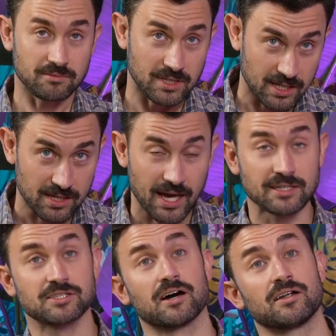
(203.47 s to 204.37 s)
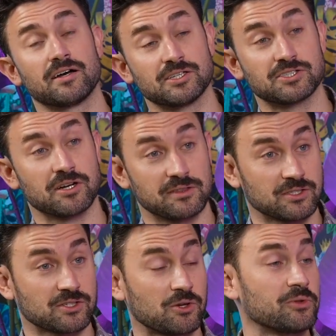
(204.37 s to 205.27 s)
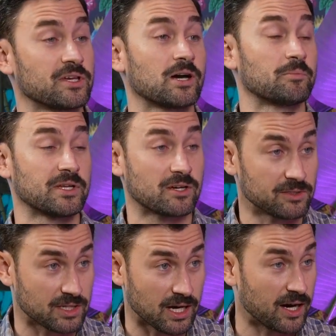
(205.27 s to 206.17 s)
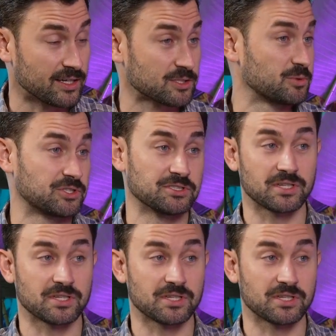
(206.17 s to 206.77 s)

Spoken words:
He has gone on to start this clothing company called Cuts, which is